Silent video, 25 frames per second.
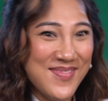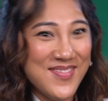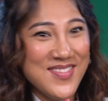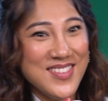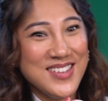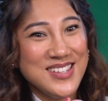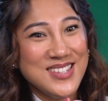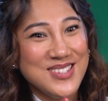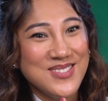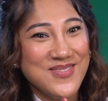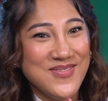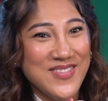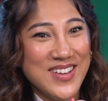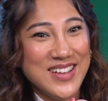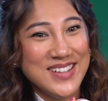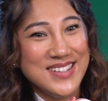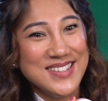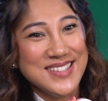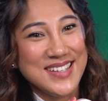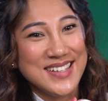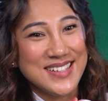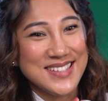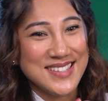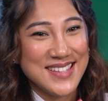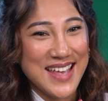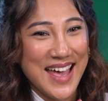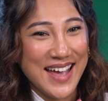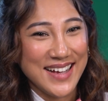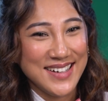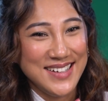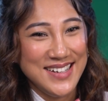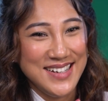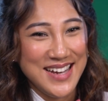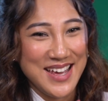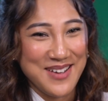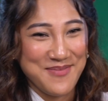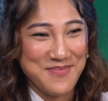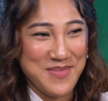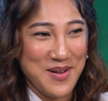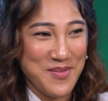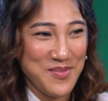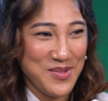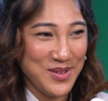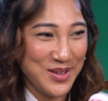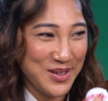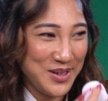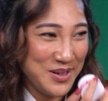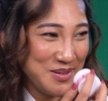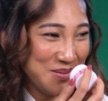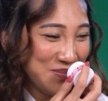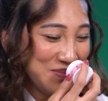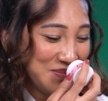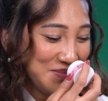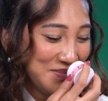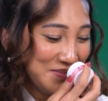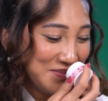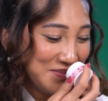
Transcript: This smells exactly like bubblegum.